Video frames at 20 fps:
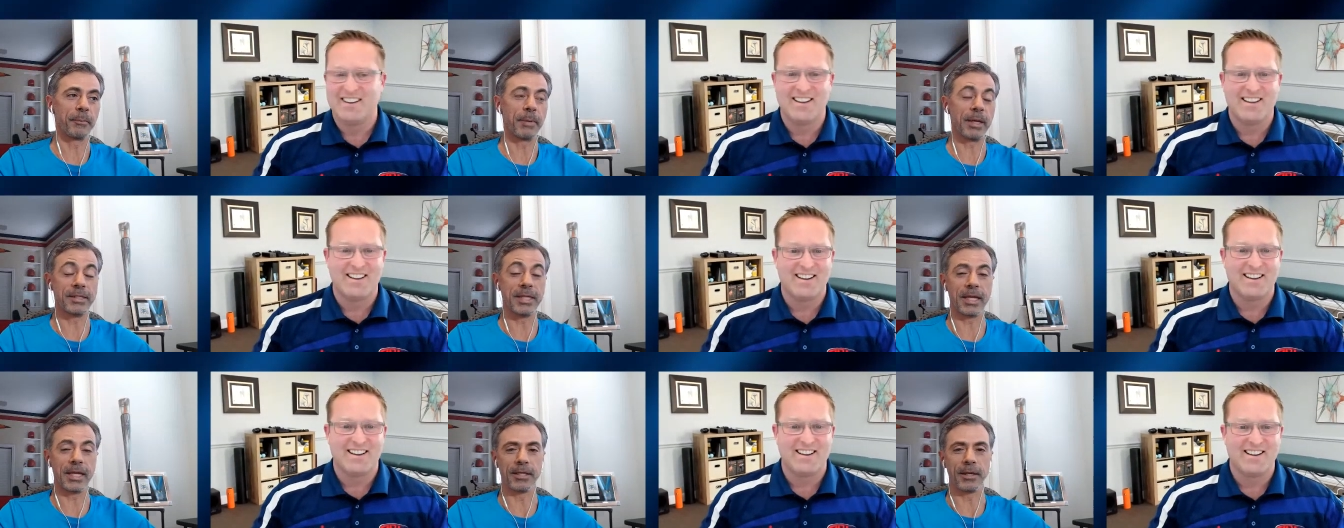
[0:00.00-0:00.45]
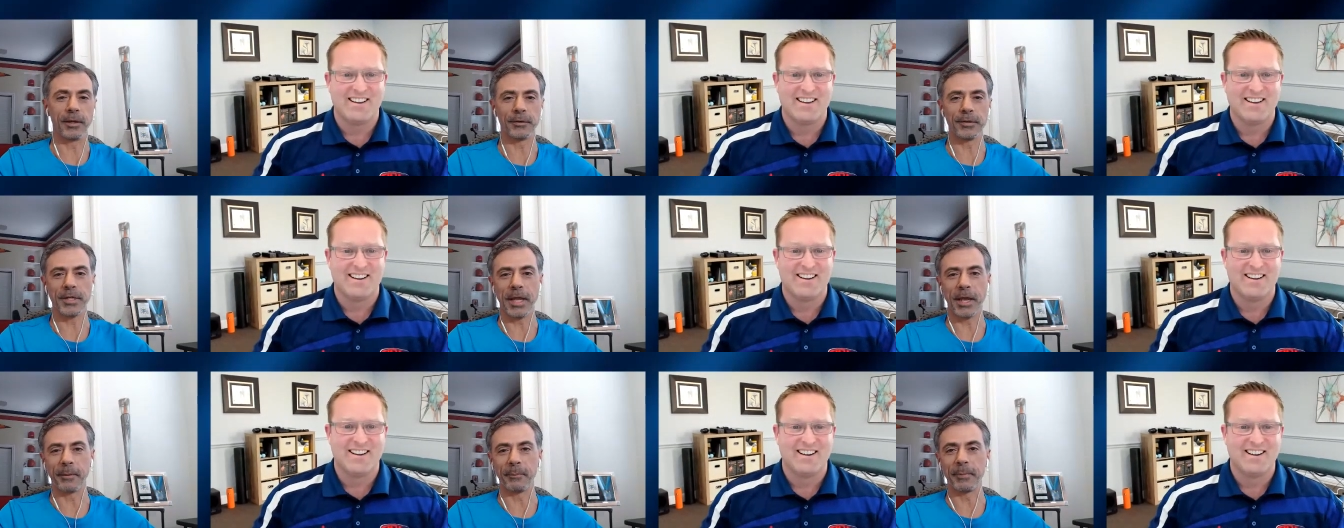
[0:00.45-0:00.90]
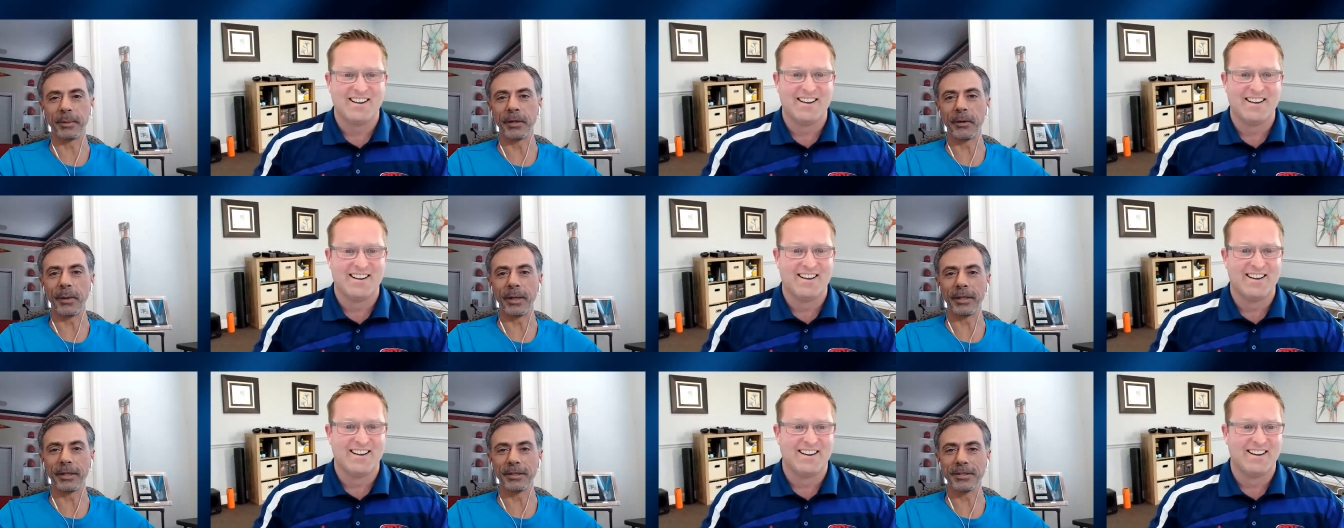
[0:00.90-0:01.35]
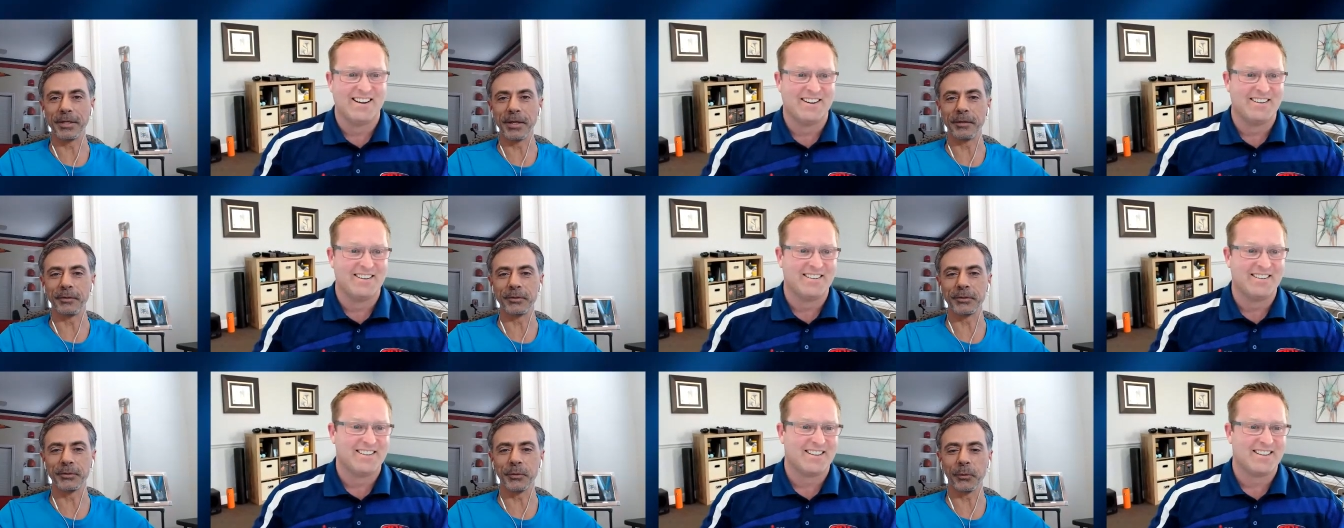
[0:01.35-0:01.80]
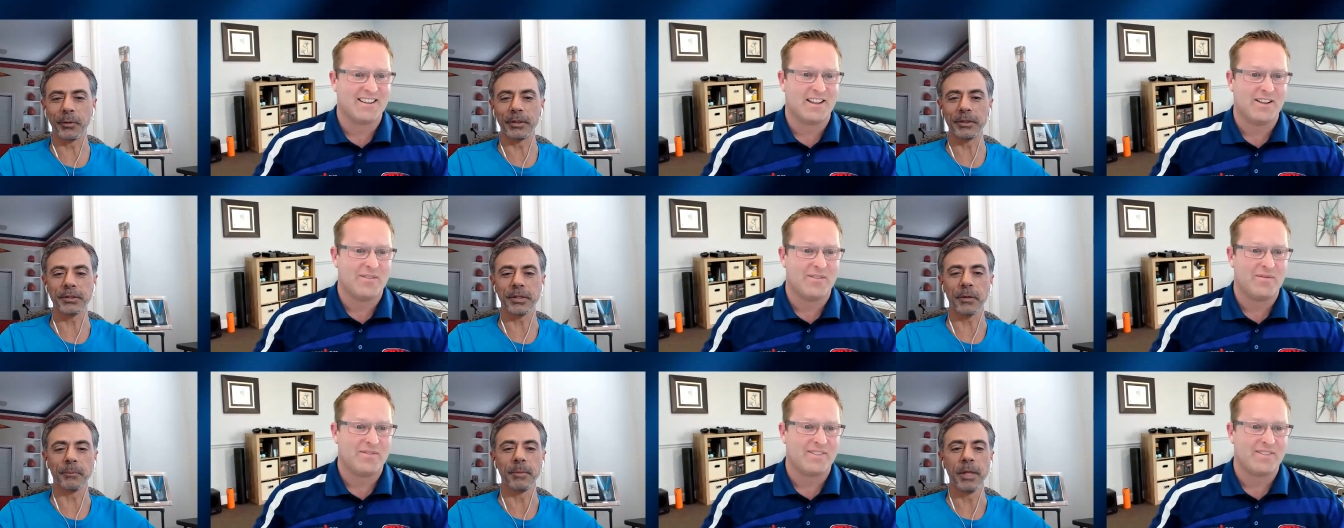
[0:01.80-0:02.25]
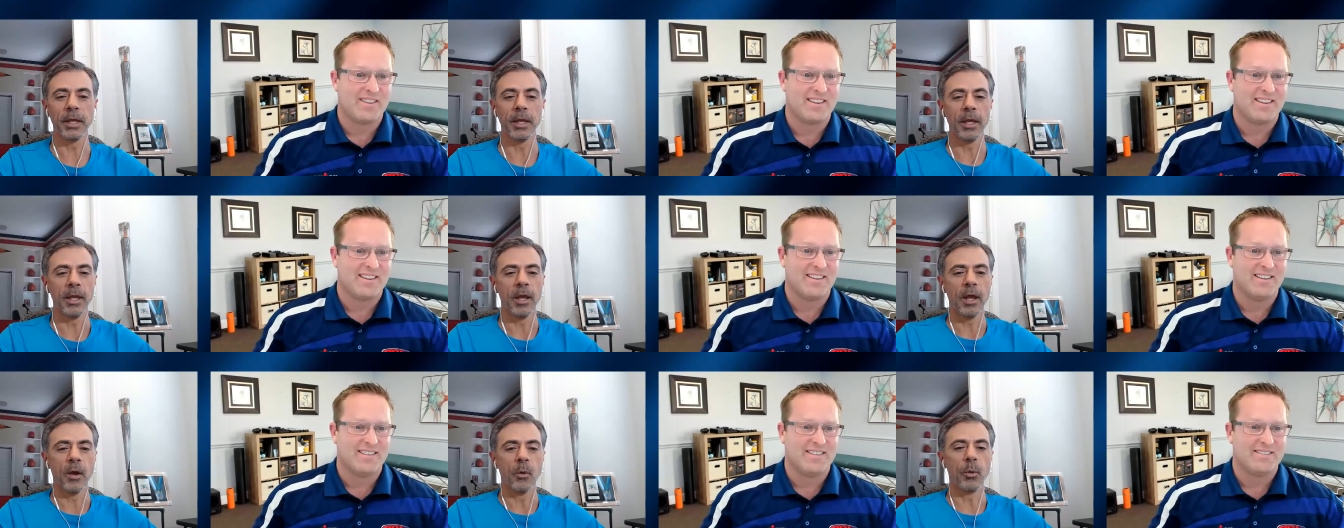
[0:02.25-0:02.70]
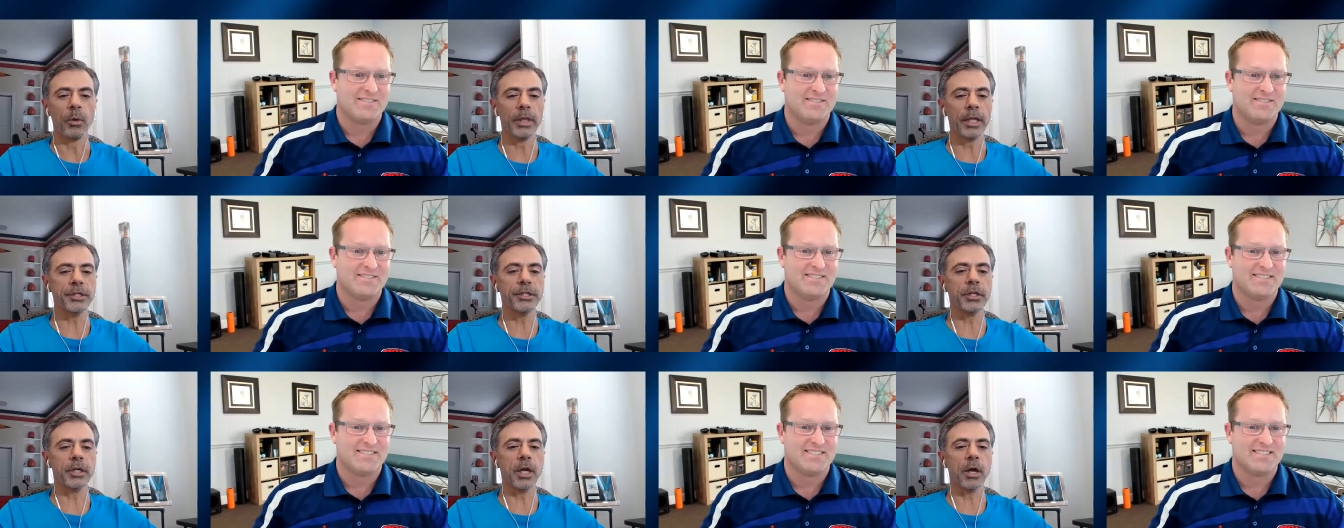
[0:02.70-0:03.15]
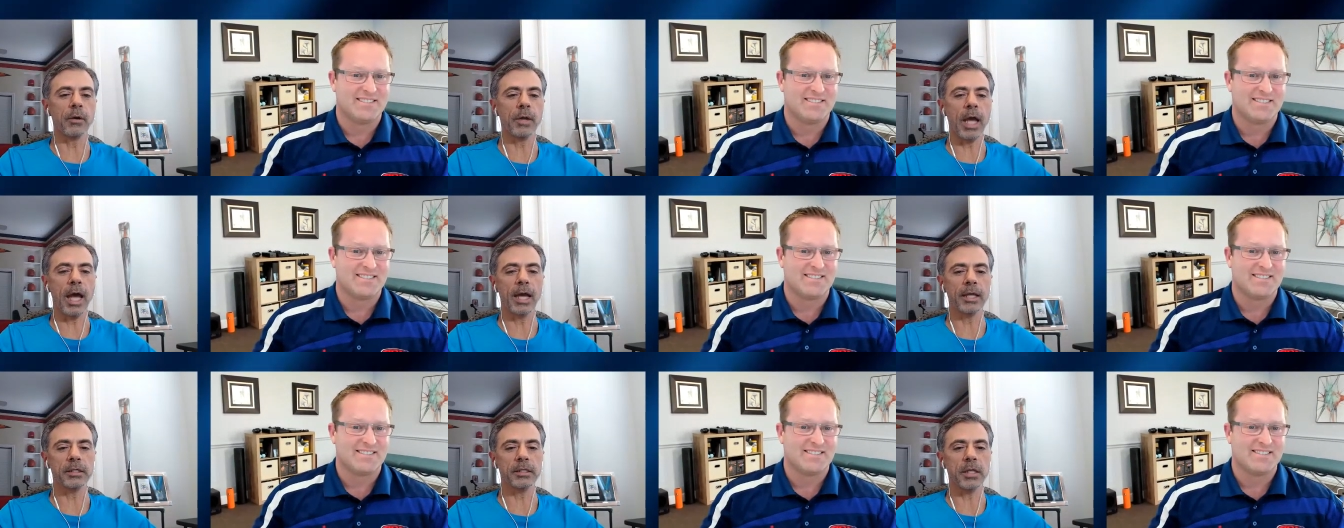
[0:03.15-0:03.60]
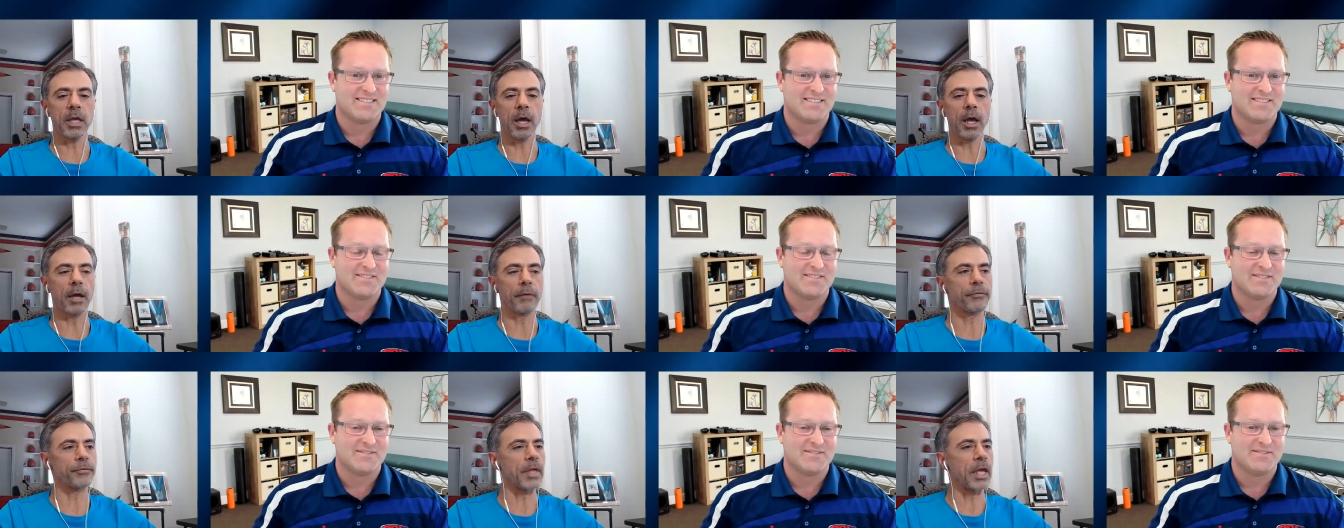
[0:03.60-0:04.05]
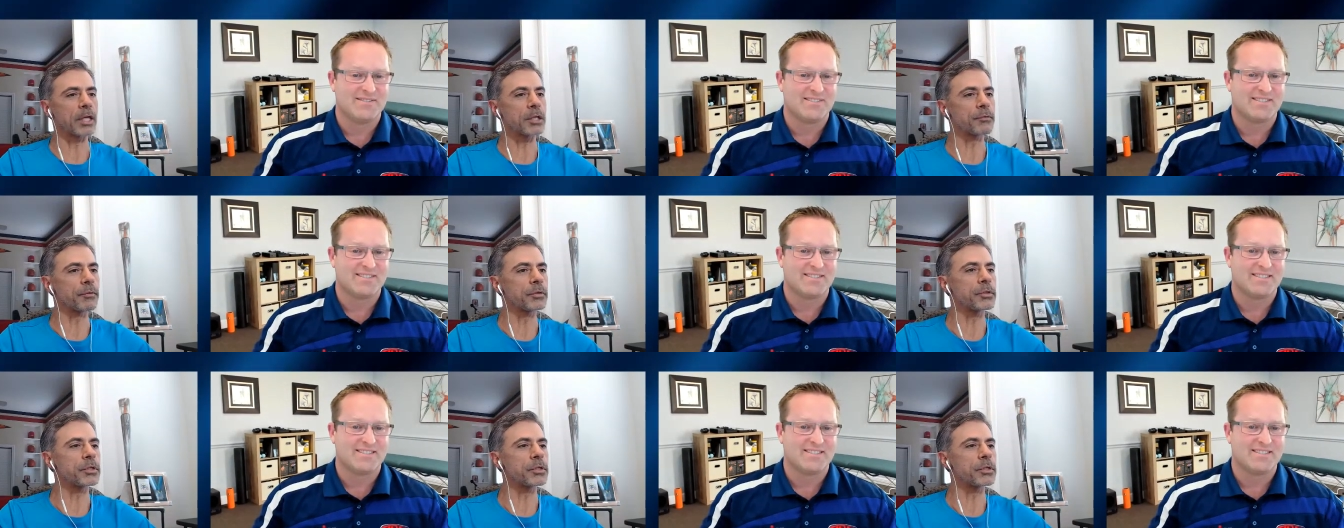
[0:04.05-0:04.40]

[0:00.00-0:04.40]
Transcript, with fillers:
Speaker 1: for about 10 years now. But oh, anyway, that's another story. So we'll let you go, guys. Uh, thanks